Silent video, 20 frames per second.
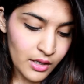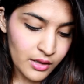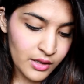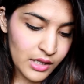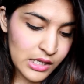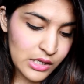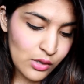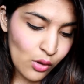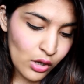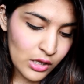
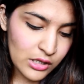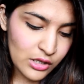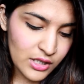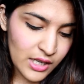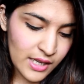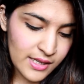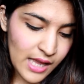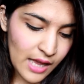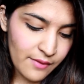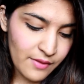This also
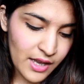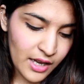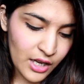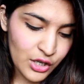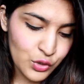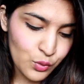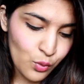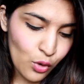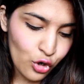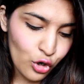does have like
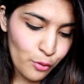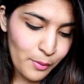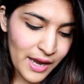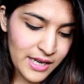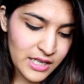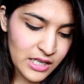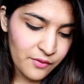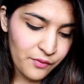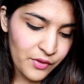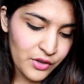a
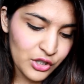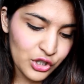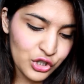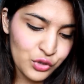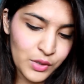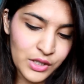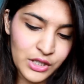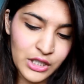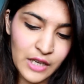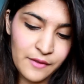duochromatic finish,
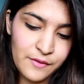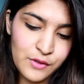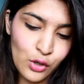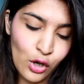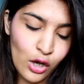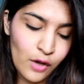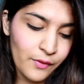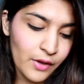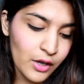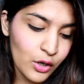so it gives
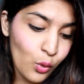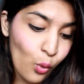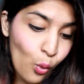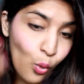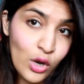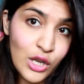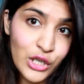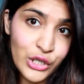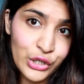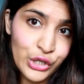off a
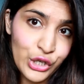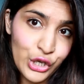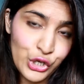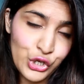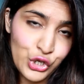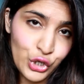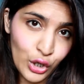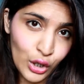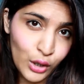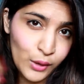
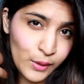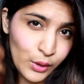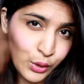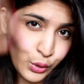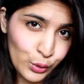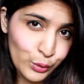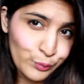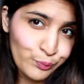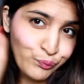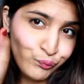goldenish, you
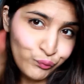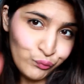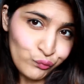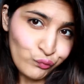know,